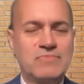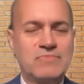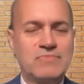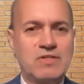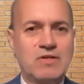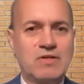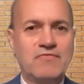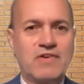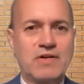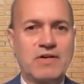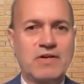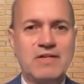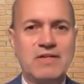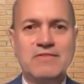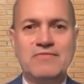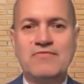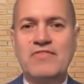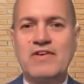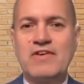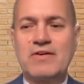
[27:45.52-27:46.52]
So
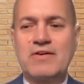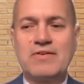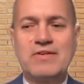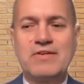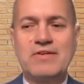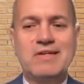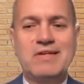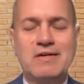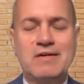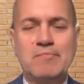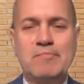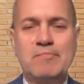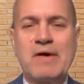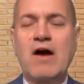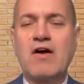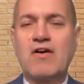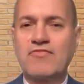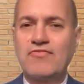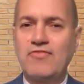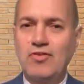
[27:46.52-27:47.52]
very, very
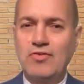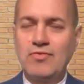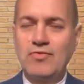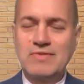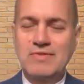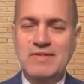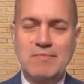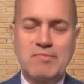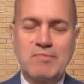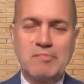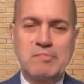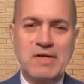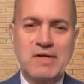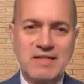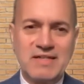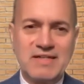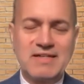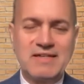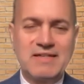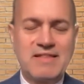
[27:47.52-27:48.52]
powerful
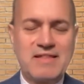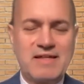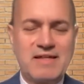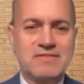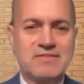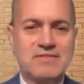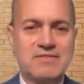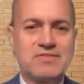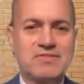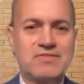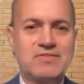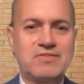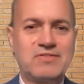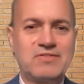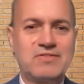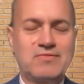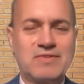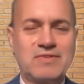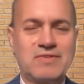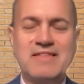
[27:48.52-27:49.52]
capability that's
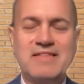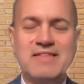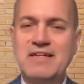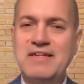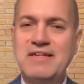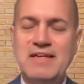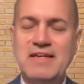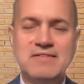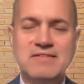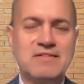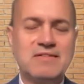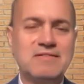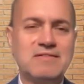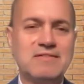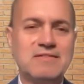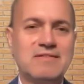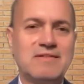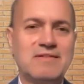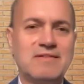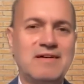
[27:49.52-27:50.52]
kind of
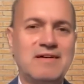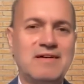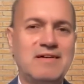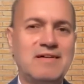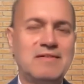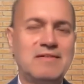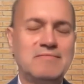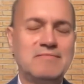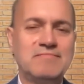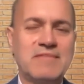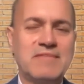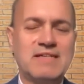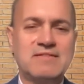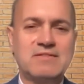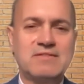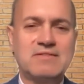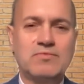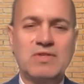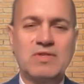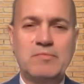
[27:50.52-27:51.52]
nascent,
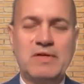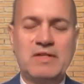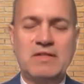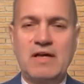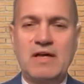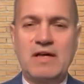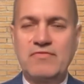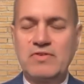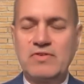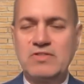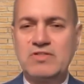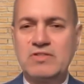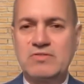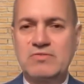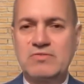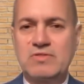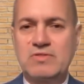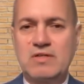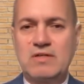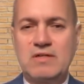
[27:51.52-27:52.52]
hasn't really been
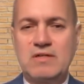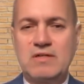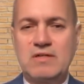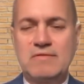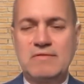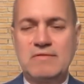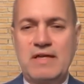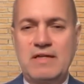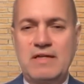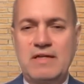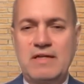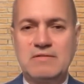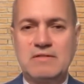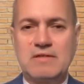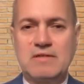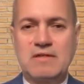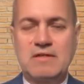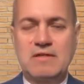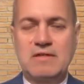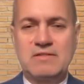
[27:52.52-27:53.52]
leveraged, and
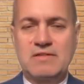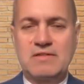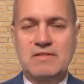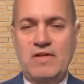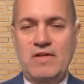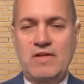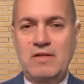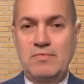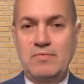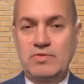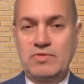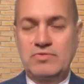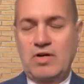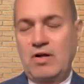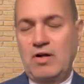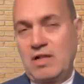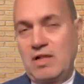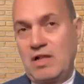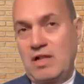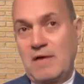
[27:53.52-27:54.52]
is available to
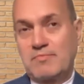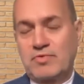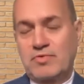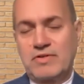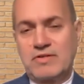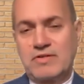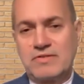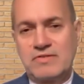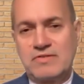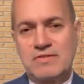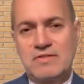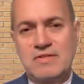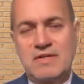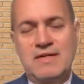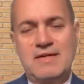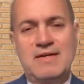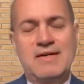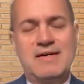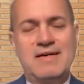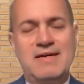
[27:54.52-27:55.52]
all operators
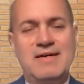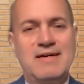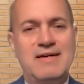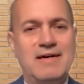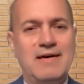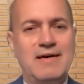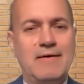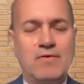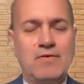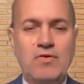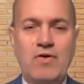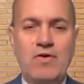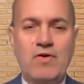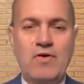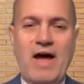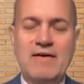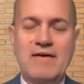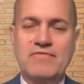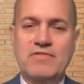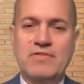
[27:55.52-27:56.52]
who
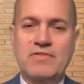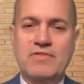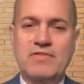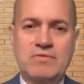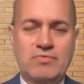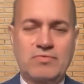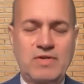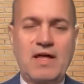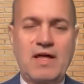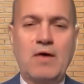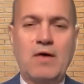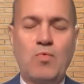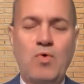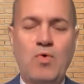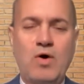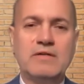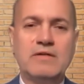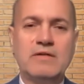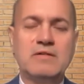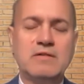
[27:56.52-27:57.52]
have
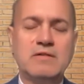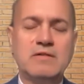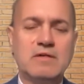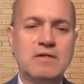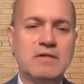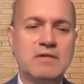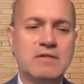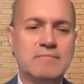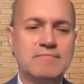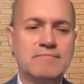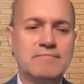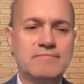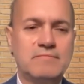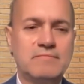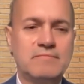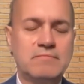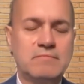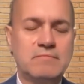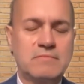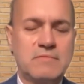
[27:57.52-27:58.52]
3.1
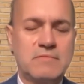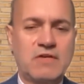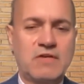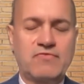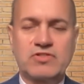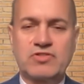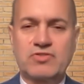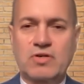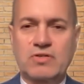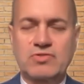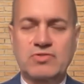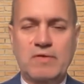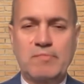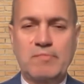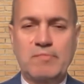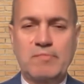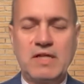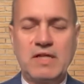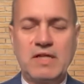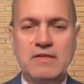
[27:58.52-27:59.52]
infrastructure in
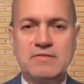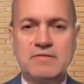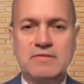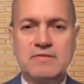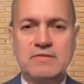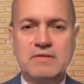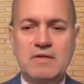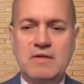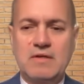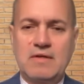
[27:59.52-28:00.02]
place.